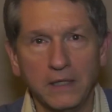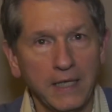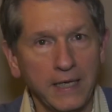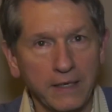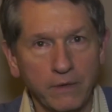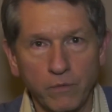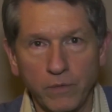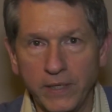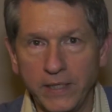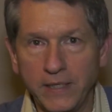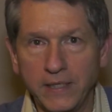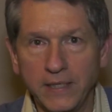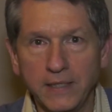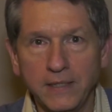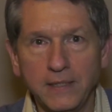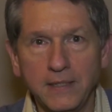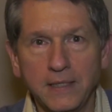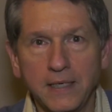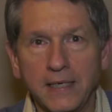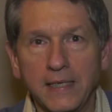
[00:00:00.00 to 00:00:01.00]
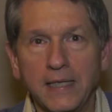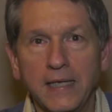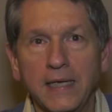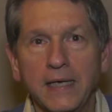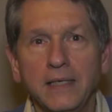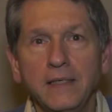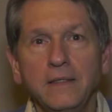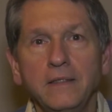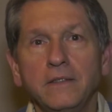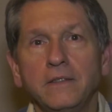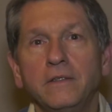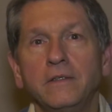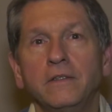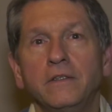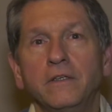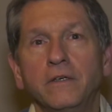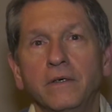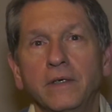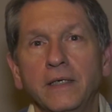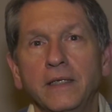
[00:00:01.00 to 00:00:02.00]
like we did, again,
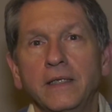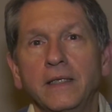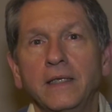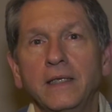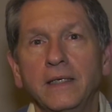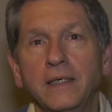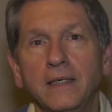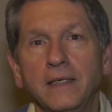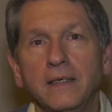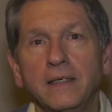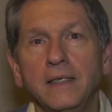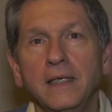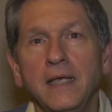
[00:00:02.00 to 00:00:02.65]
during the